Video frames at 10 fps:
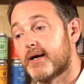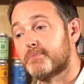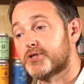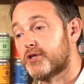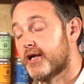
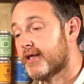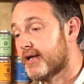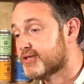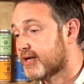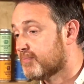So they
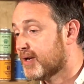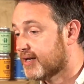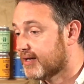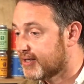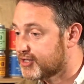then started
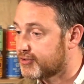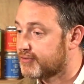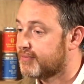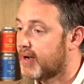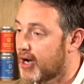making these sort
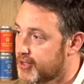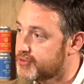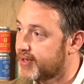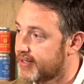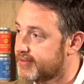of higher
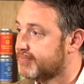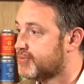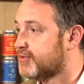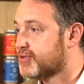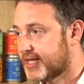strength,
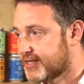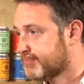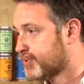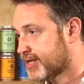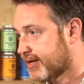sort of
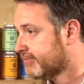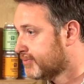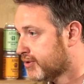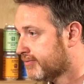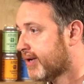6%
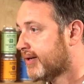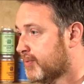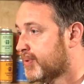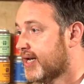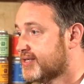sort of
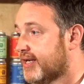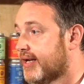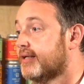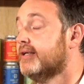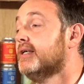IPAs
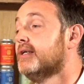again.